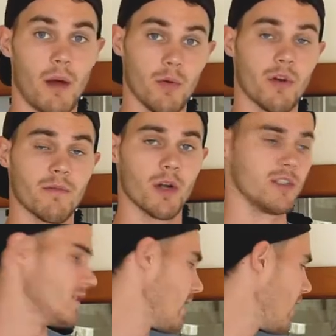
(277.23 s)
probably would have
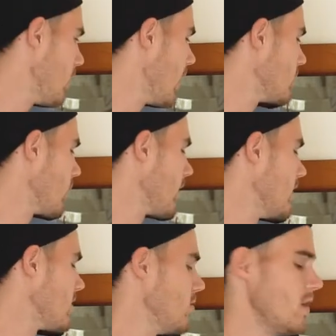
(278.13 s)
purchased anyways with
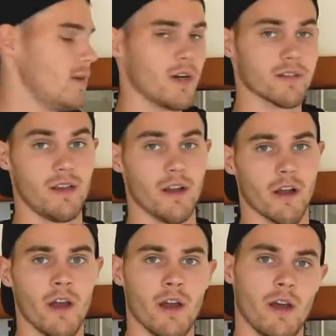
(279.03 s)
these 2 emails here.